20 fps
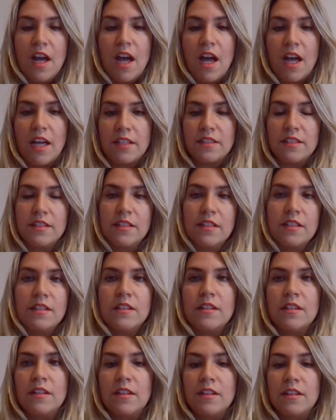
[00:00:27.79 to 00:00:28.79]
at
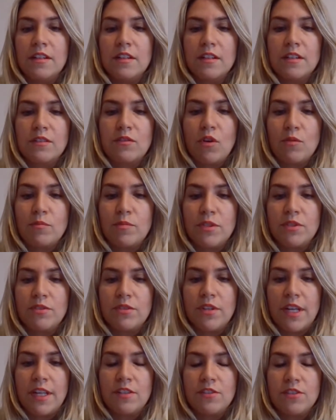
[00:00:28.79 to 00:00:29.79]
the
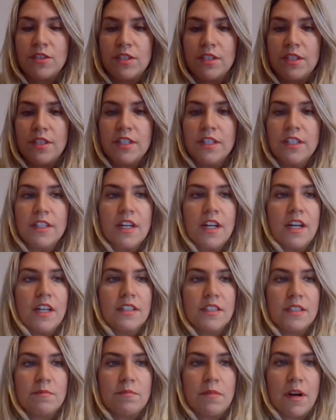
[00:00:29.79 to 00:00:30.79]
computer engineering
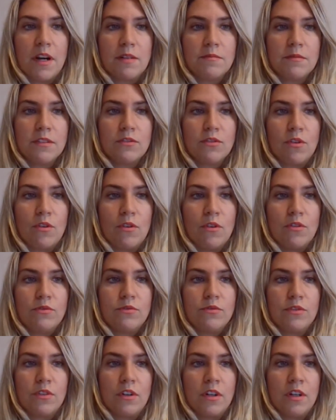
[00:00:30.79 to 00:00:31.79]
department of
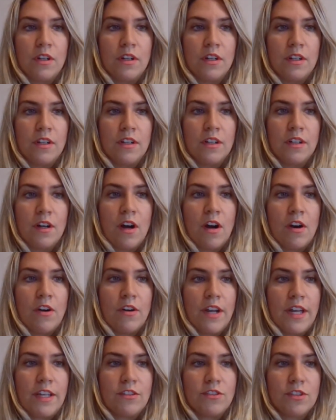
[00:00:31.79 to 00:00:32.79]
our
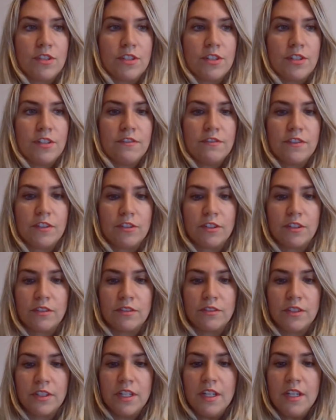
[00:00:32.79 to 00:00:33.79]
engineering
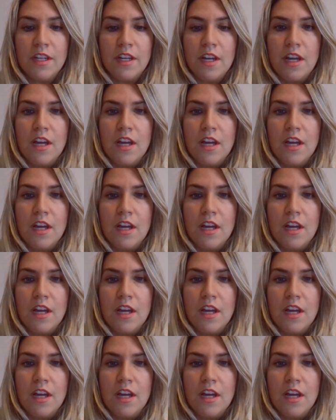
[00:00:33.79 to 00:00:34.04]
faculty.